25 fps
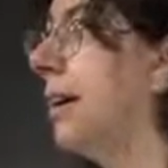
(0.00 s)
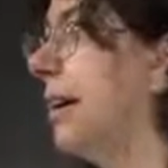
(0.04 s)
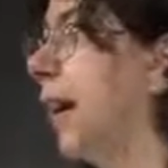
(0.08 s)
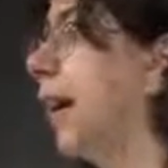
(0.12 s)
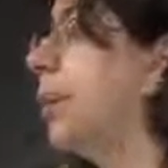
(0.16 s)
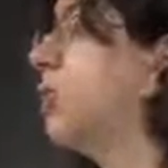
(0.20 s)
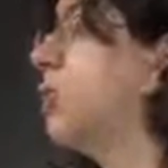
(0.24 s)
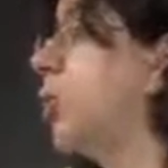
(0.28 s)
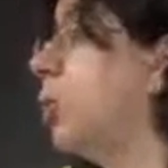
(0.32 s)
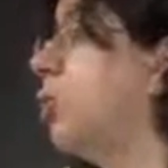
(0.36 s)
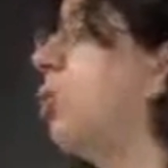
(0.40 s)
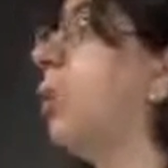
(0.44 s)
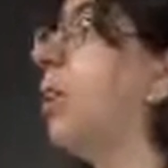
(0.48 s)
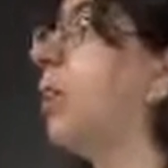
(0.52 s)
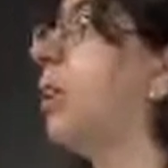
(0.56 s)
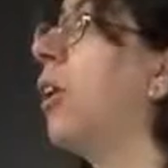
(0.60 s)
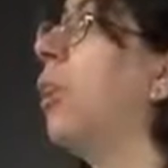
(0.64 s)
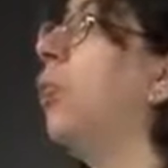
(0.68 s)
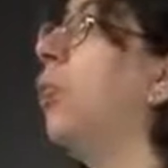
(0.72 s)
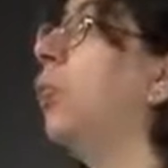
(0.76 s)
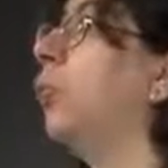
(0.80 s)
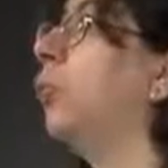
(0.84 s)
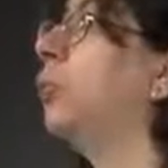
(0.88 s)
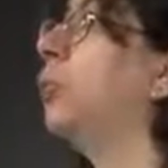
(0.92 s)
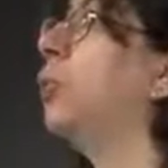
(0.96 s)
And so we're
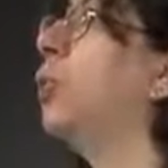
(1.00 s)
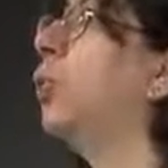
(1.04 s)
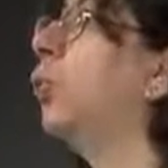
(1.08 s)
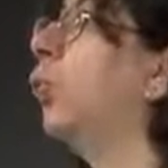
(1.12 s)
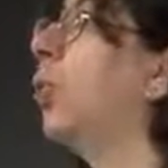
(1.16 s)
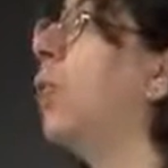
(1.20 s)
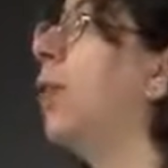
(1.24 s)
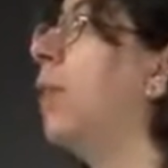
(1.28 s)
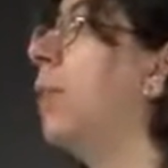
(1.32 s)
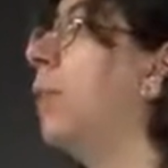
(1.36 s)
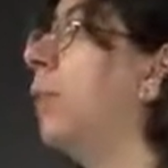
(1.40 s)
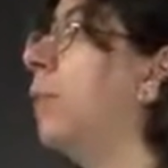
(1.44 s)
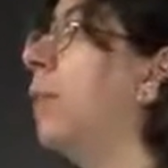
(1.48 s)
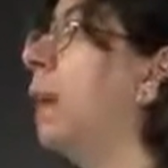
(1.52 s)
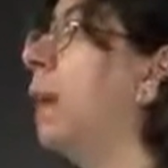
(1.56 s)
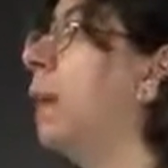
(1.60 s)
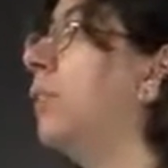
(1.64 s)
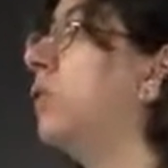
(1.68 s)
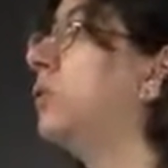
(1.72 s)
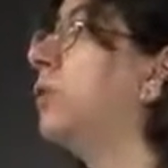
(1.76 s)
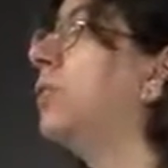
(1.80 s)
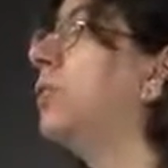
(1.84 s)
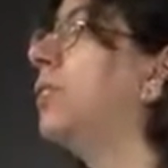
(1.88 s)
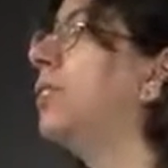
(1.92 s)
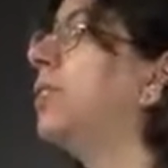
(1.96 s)
going to make
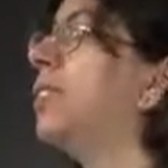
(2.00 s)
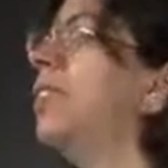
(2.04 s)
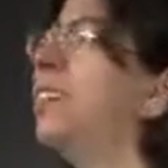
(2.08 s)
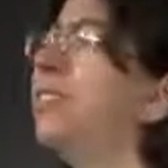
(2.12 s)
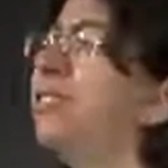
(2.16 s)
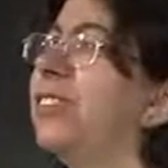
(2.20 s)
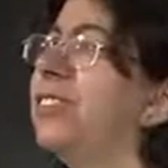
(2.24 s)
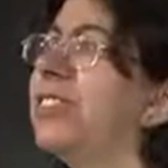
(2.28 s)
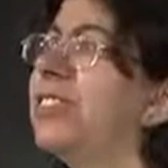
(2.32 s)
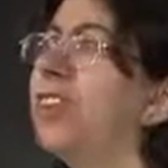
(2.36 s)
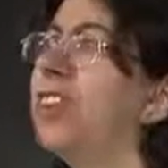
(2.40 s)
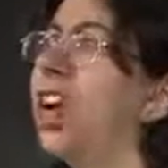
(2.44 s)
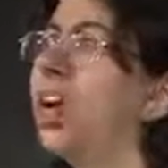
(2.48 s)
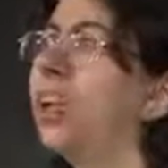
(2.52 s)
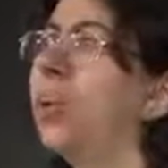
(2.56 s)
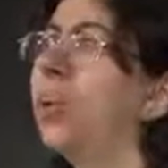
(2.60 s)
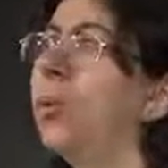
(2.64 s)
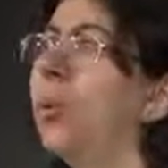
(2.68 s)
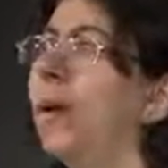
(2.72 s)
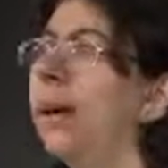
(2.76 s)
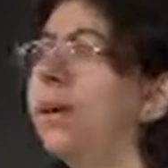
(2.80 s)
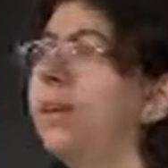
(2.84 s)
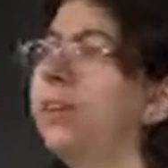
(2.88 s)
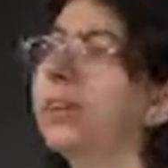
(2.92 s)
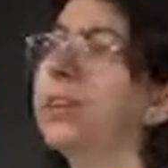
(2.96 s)
a choice, even if it's not
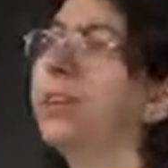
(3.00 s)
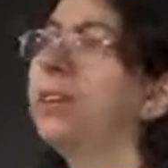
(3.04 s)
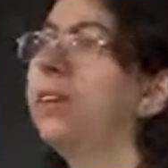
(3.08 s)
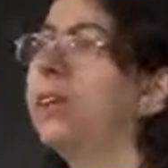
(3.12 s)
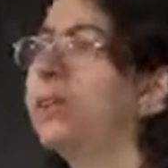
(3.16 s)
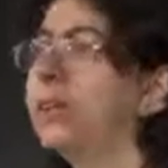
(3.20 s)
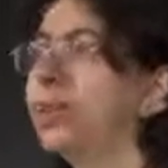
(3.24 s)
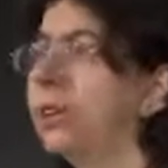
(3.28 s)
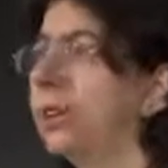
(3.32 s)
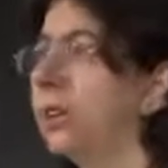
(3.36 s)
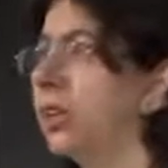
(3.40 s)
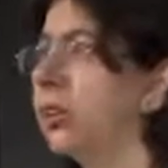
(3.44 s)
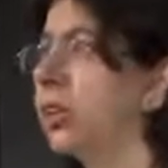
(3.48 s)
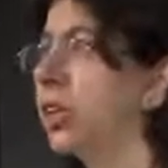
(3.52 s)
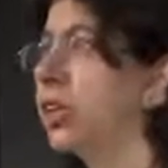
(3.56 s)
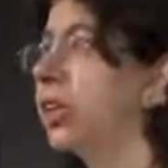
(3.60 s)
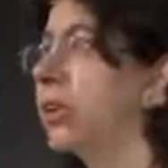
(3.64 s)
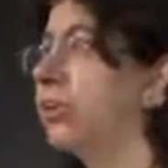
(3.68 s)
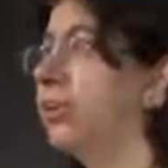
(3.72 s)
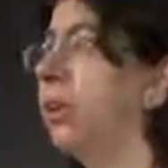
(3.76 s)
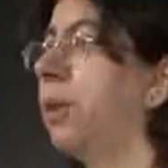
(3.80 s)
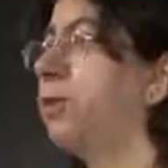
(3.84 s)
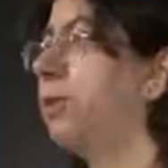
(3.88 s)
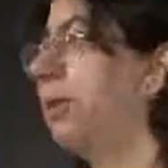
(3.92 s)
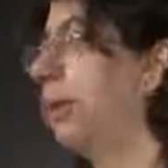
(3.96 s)
quite theoretically
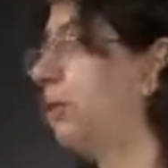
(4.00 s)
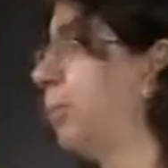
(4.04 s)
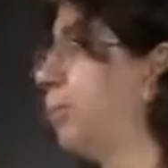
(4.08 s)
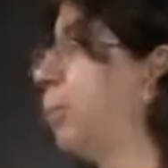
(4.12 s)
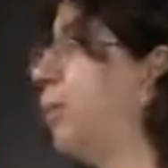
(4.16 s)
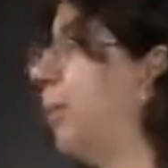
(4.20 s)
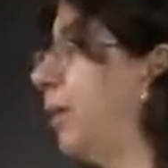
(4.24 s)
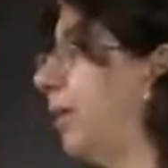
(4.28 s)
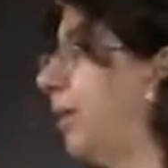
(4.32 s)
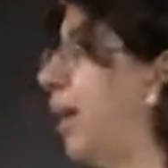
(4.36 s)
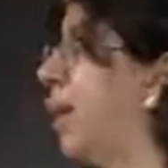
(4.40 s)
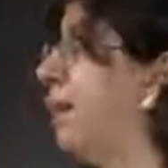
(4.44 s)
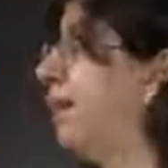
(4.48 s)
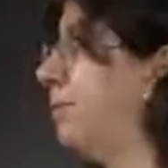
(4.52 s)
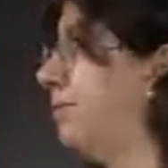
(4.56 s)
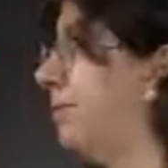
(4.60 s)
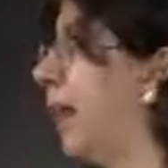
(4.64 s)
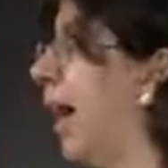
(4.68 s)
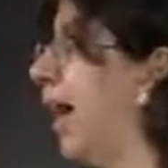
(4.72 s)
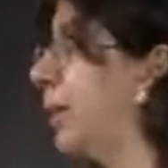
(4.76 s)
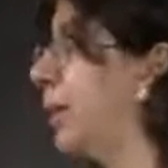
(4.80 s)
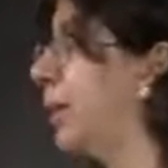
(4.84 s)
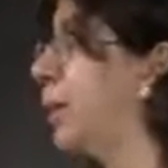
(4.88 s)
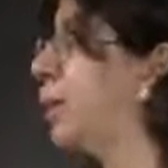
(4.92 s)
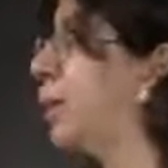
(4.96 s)
justified, but the one that
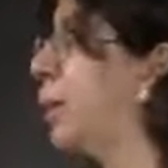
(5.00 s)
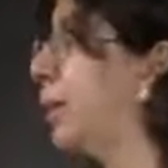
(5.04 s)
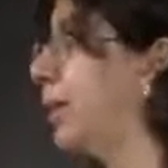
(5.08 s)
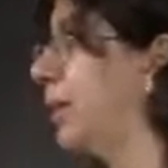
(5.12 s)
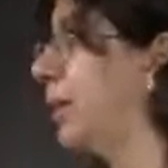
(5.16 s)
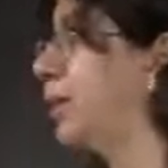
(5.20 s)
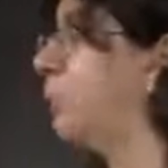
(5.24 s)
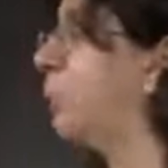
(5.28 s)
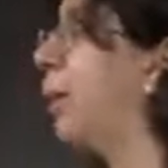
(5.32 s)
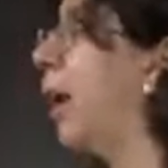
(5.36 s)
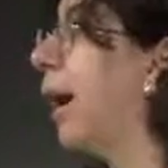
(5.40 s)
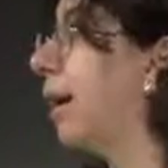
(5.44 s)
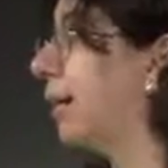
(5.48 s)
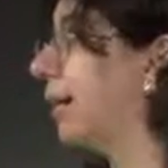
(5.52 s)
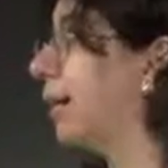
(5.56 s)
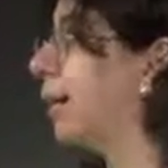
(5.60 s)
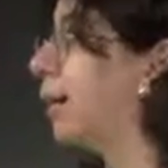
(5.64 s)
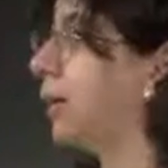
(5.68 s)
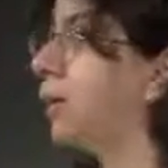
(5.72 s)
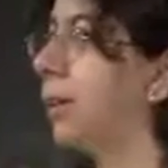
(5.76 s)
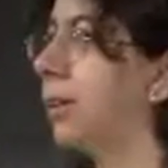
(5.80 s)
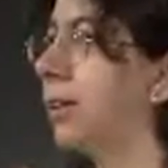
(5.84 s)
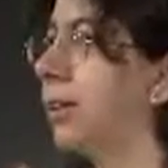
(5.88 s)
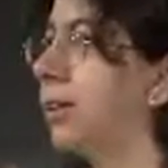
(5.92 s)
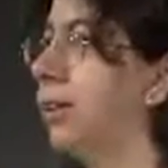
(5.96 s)
actually works in practice.
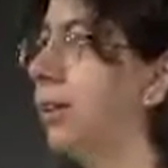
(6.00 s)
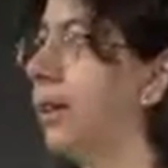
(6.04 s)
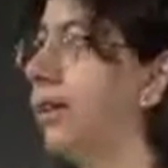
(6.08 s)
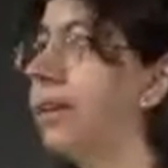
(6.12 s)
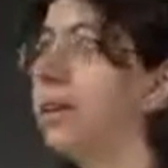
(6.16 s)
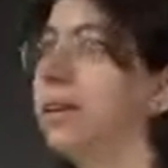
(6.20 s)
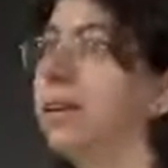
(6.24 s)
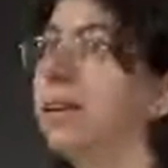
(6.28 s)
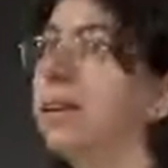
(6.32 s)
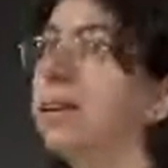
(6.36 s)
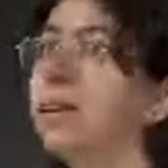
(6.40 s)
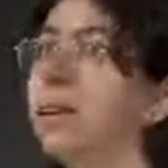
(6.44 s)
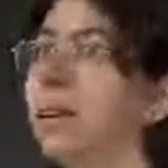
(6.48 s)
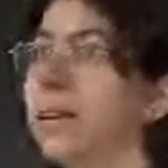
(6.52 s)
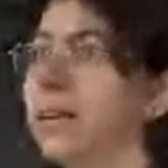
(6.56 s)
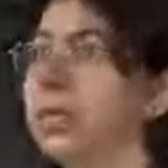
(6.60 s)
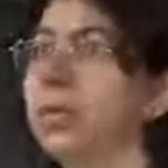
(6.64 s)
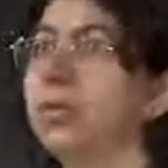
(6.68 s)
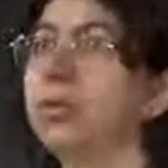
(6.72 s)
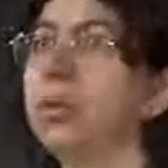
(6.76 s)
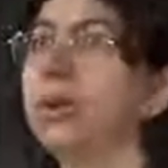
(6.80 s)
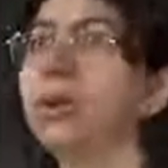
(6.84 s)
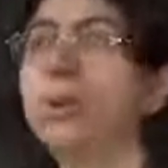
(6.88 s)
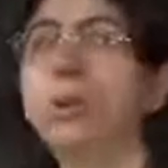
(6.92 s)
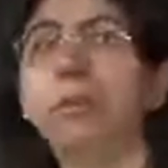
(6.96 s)
So that, that's a that's
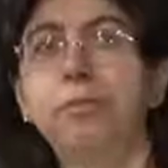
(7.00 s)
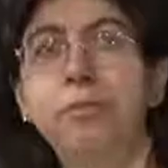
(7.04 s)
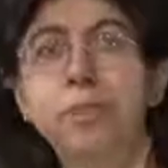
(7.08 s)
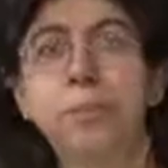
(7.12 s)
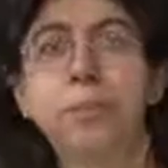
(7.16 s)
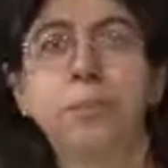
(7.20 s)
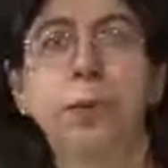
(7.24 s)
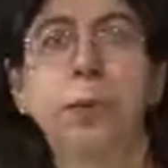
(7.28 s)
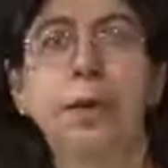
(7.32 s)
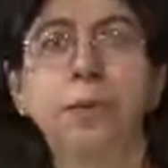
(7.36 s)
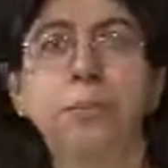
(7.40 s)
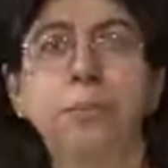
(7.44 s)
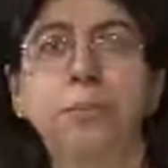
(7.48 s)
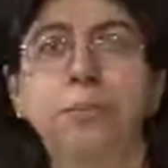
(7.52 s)
trade-off as well.